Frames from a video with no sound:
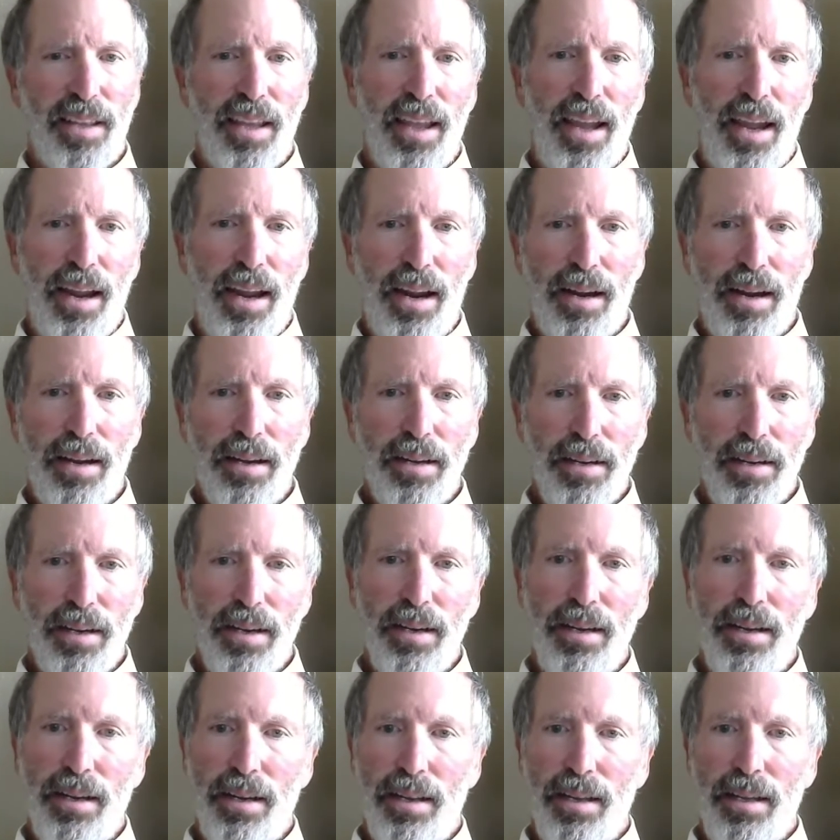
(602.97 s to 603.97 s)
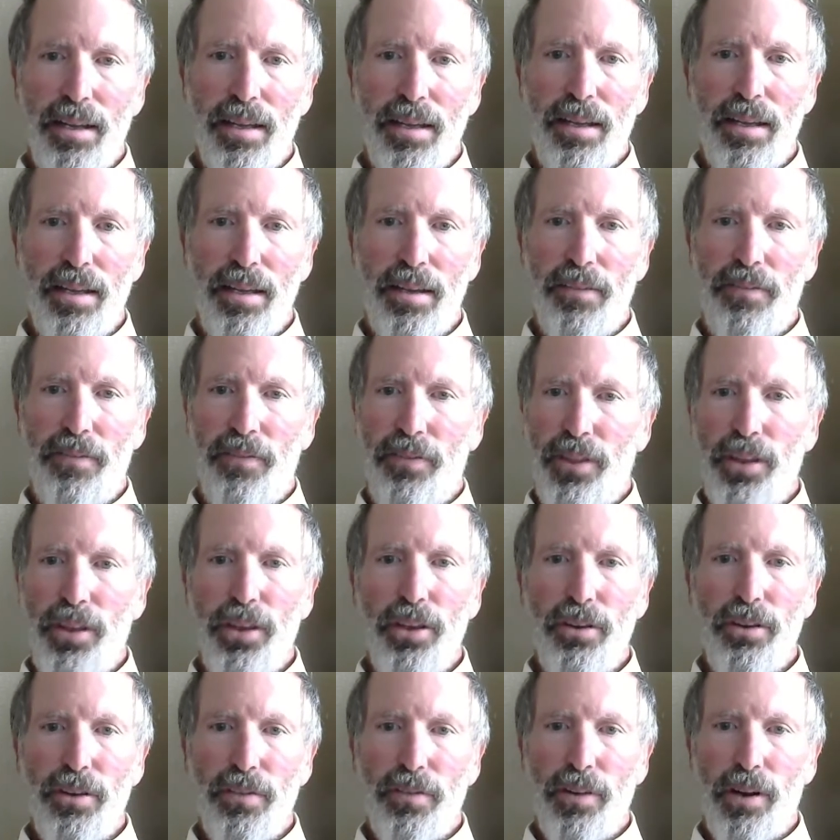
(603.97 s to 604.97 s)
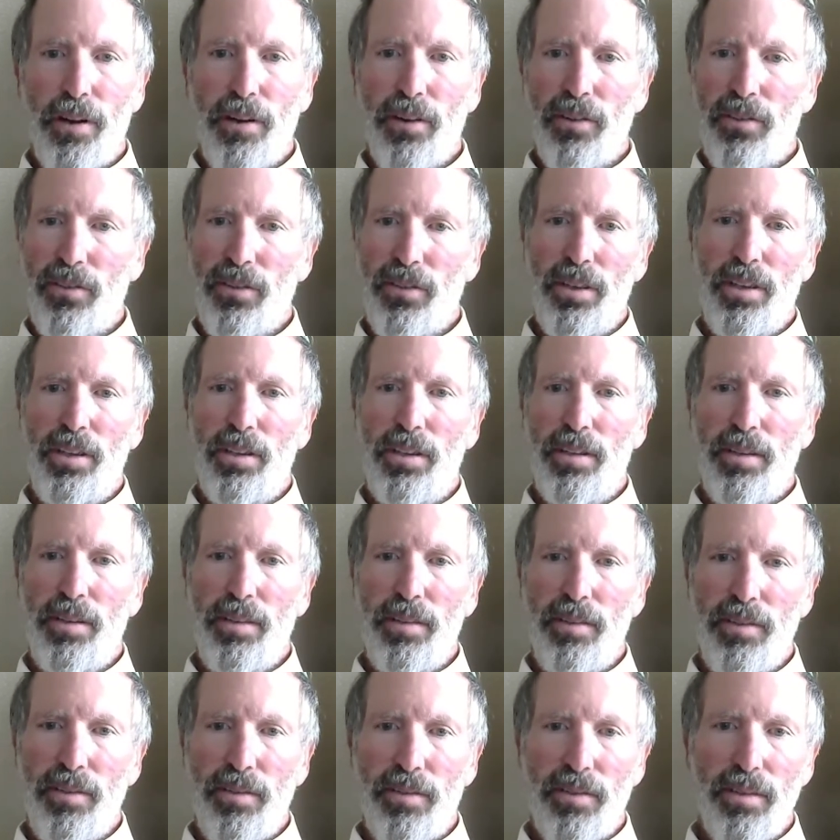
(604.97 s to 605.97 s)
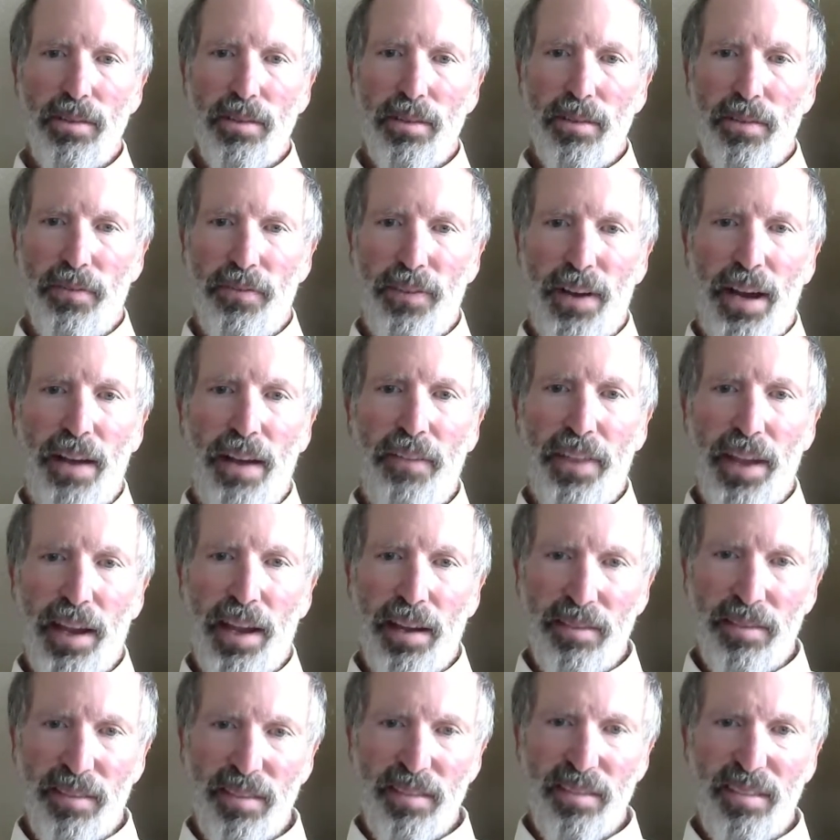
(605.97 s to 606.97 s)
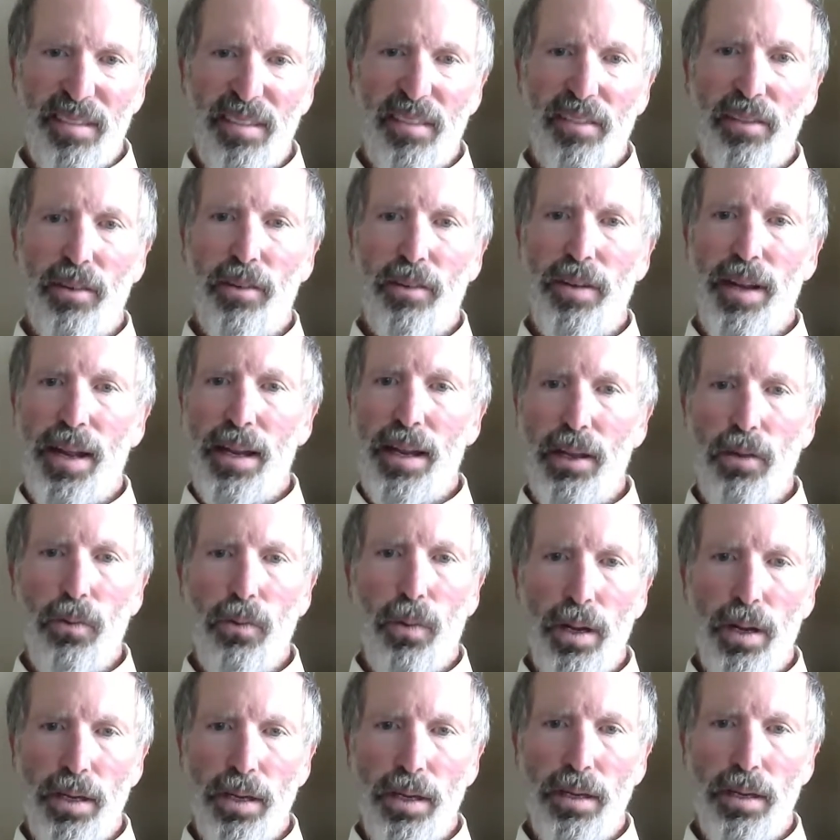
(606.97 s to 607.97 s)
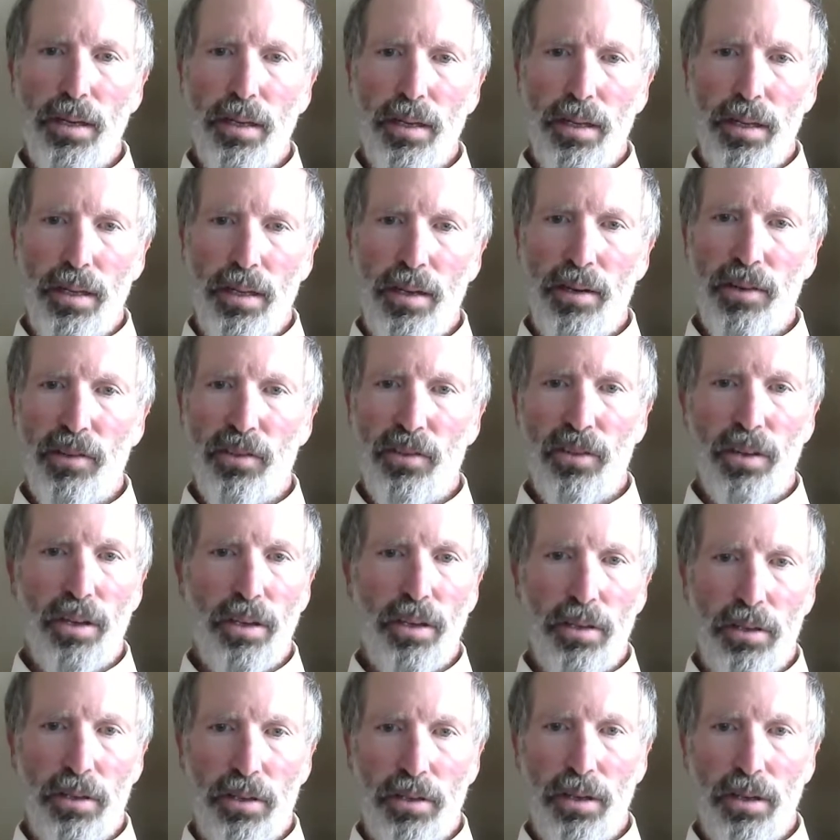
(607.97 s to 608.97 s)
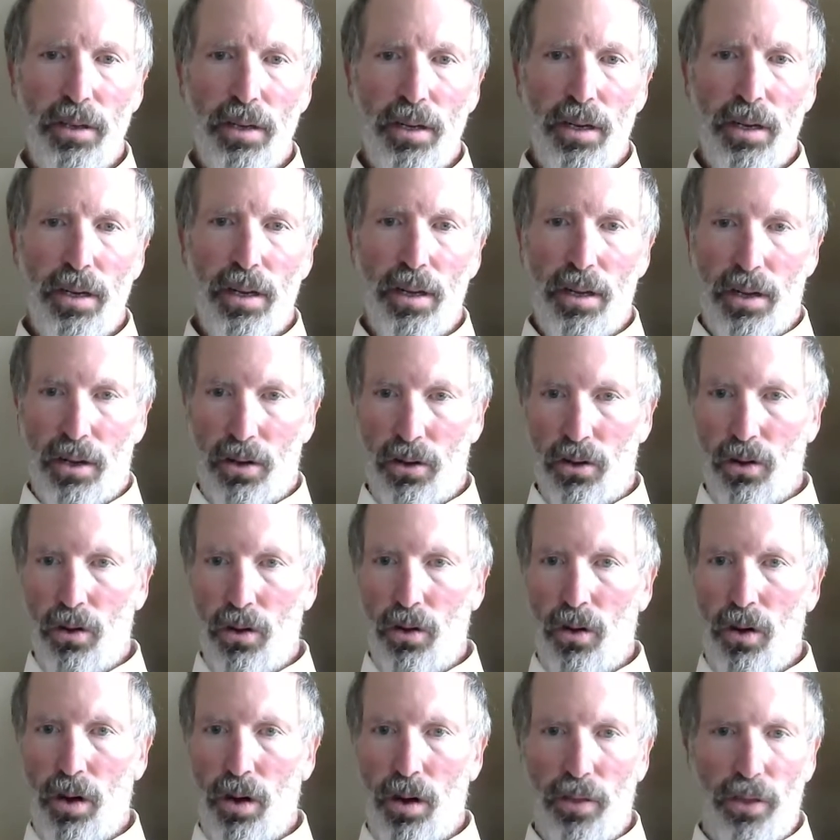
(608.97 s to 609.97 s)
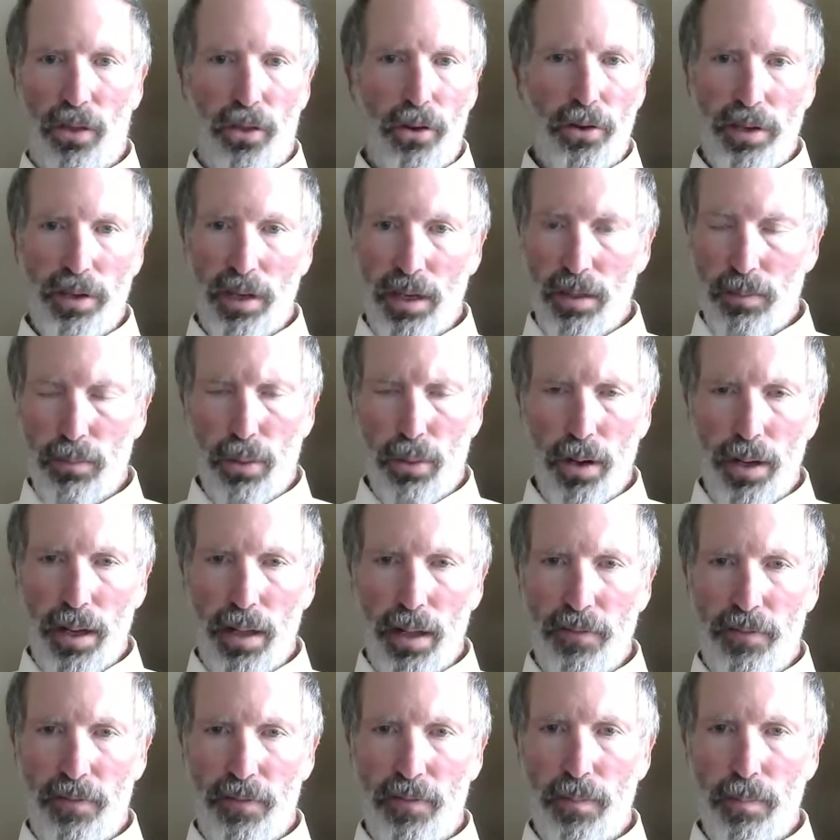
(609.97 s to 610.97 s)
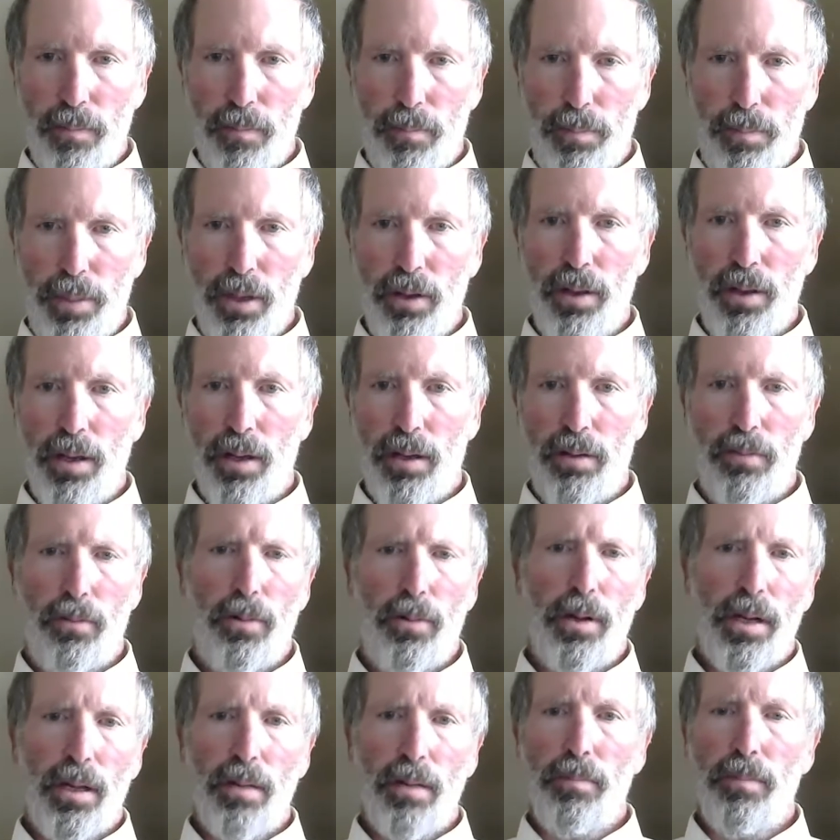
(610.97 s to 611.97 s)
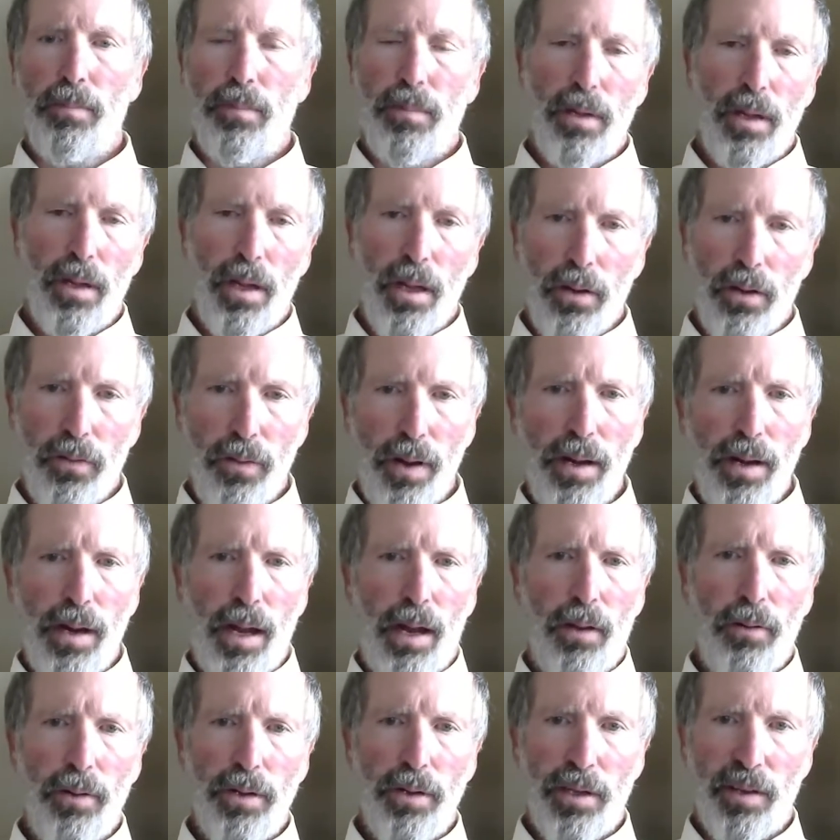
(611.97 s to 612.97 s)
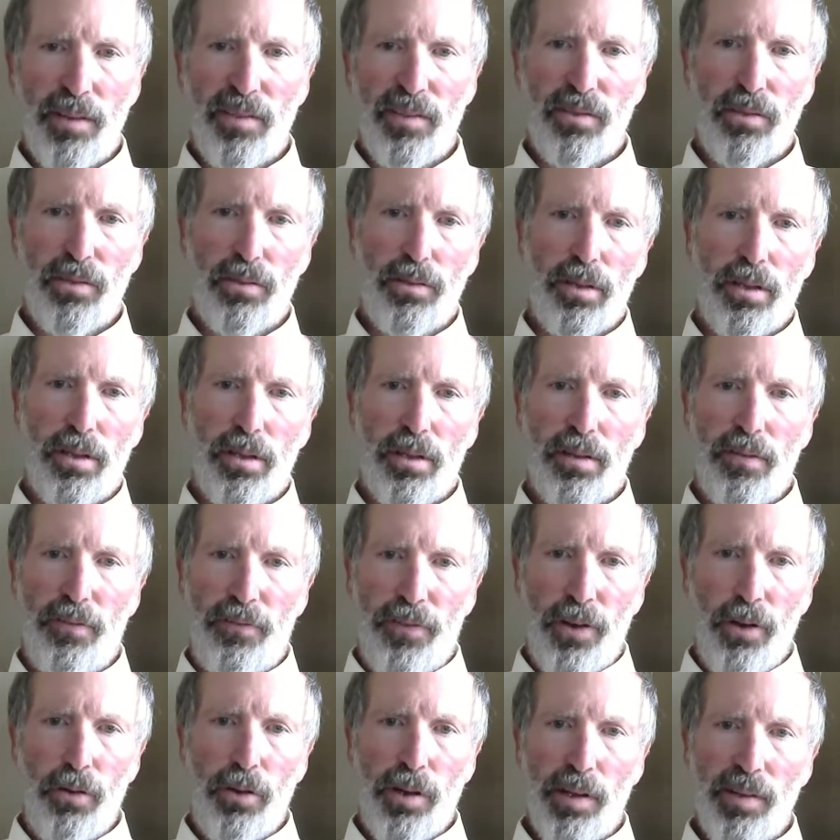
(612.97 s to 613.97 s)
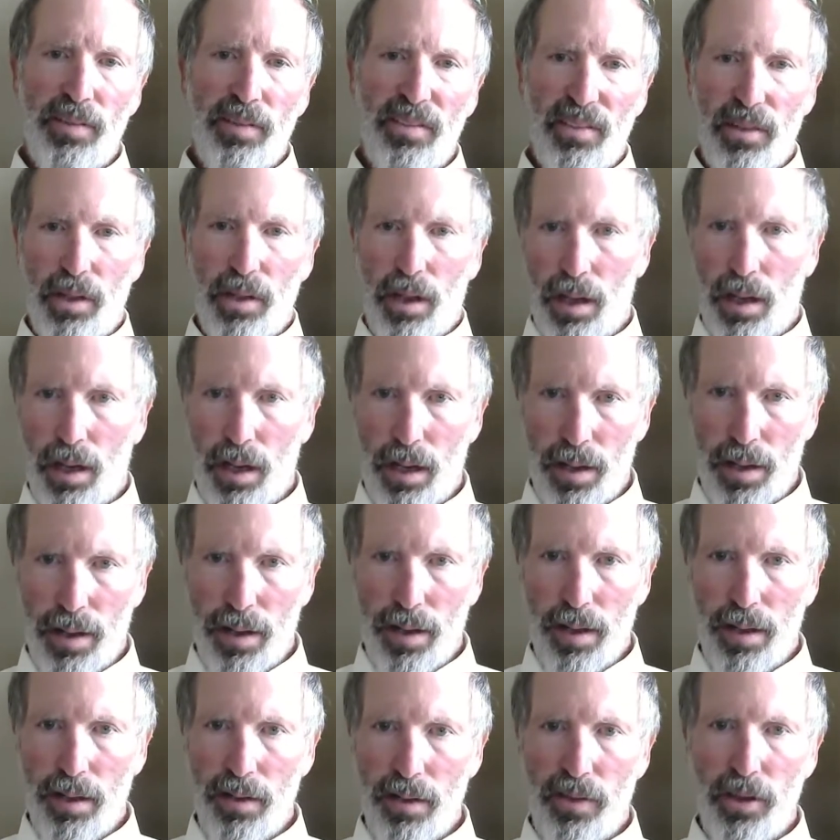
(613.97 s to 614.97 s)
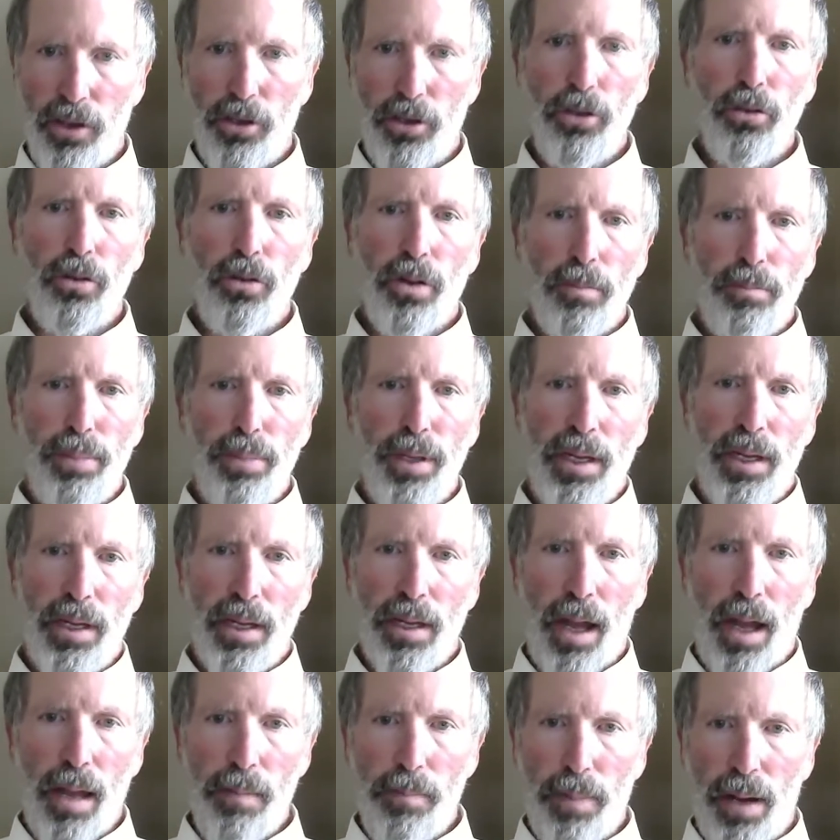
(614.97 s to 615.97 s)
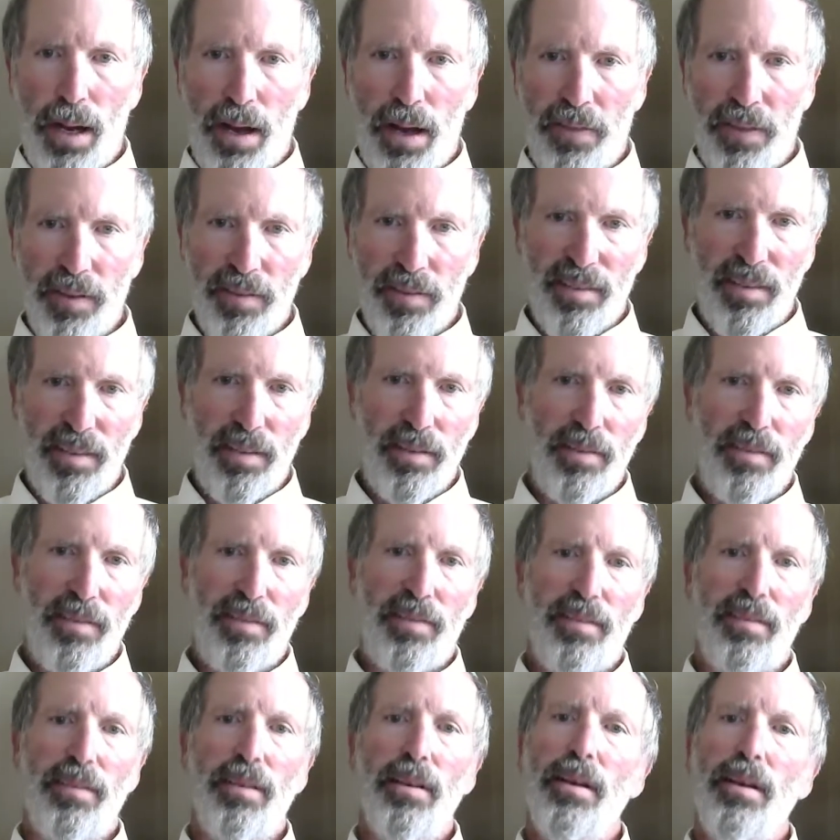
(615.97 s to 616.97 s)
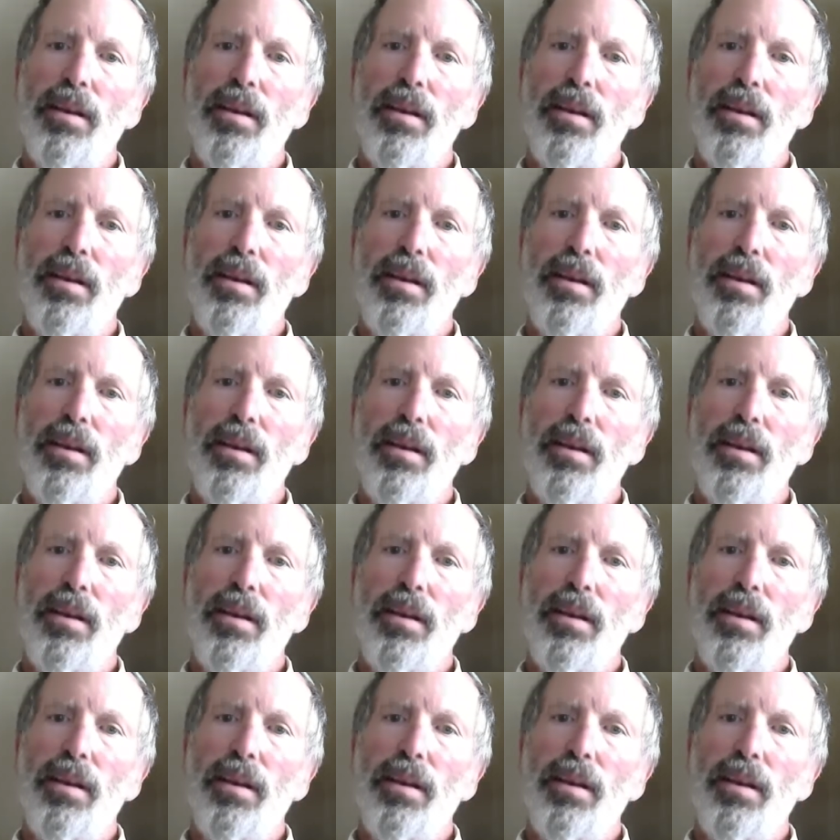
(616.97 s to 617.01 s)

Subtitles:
care if the universe is 5,781 years old or 13.8 billion. Right now we're just focused on the two competing hypotheses,